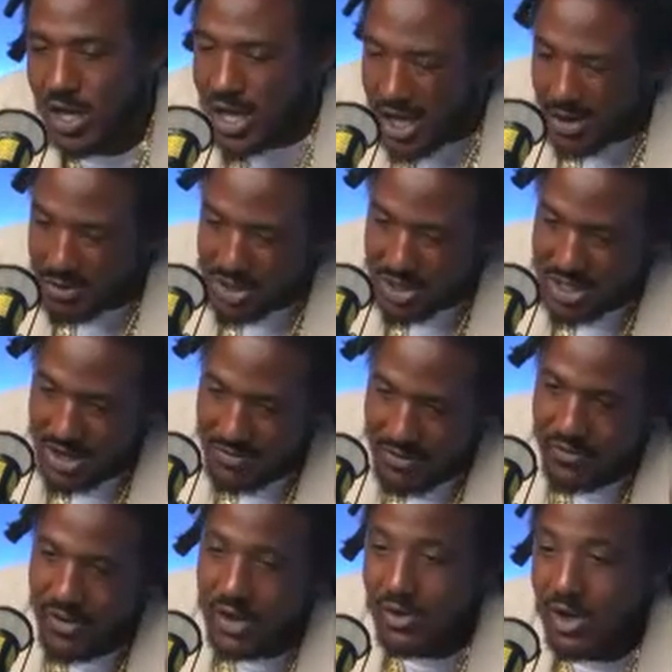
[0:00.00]
It was never.
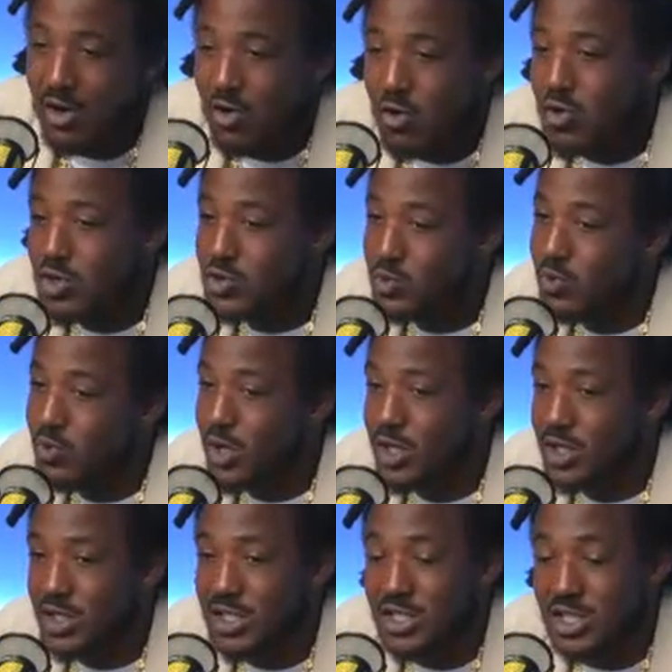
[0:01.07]
Of course, we
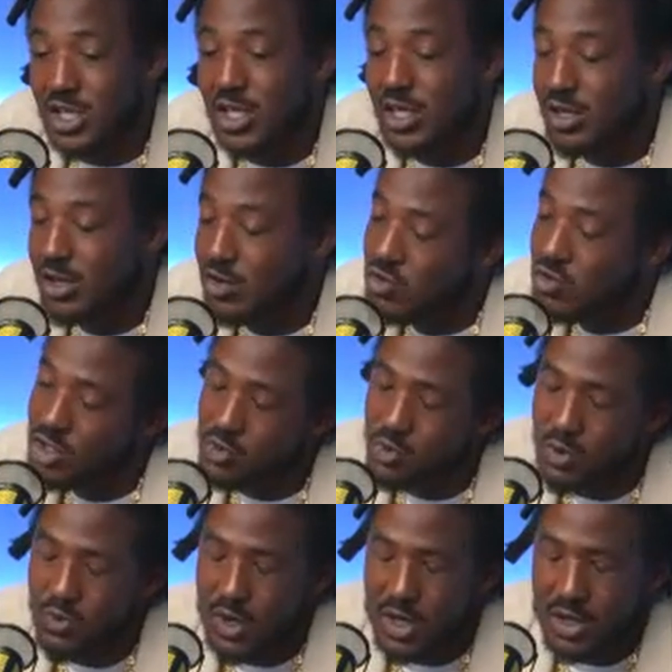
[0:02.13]
wanted the chicken. Of course,
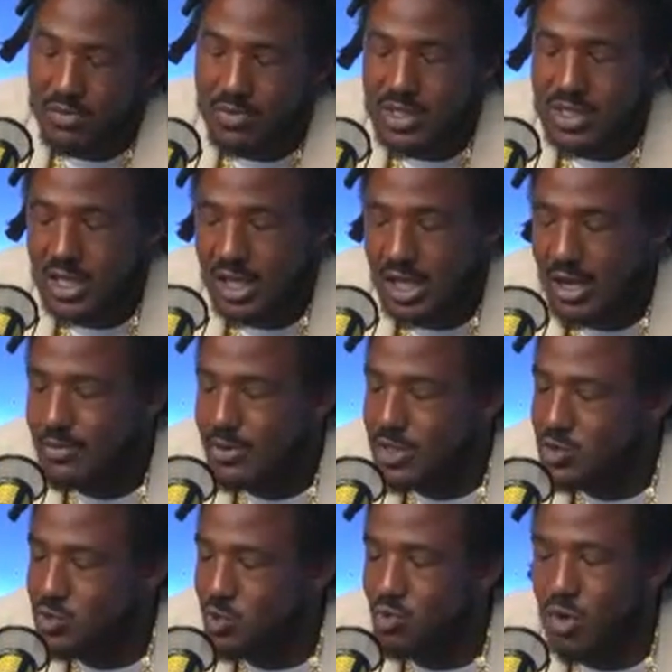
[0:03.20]
we wanted to be
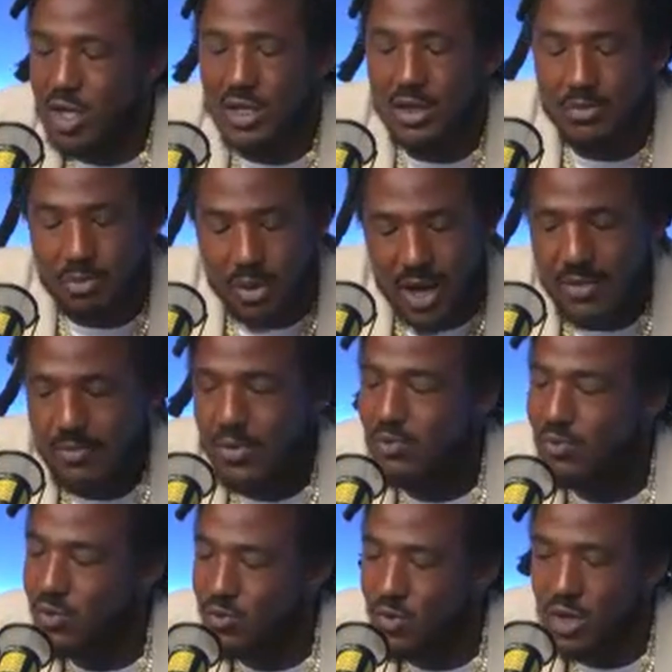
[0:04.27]
celebrities. We wanted to pop, and
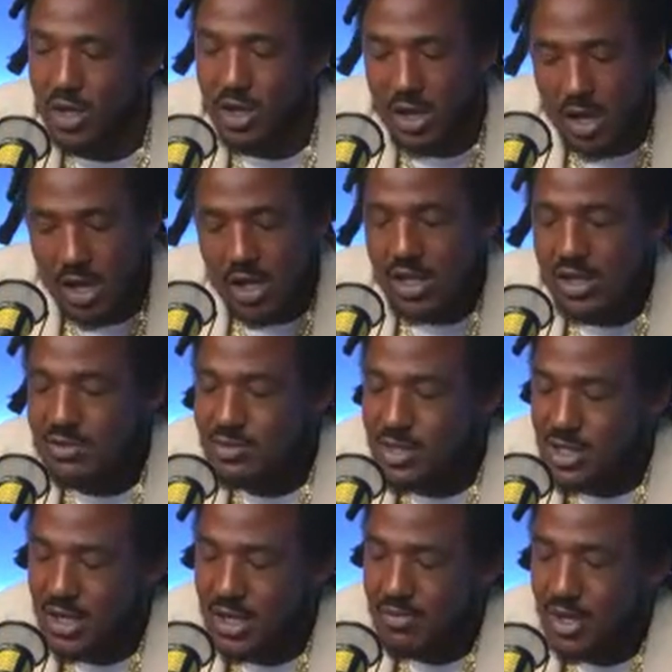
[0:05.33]
we wanted, I'm
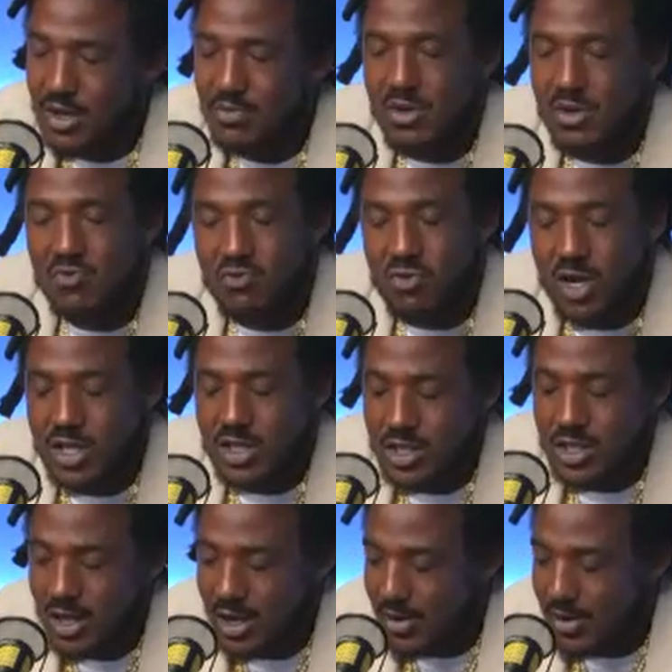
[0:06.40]
saying, me to be rich.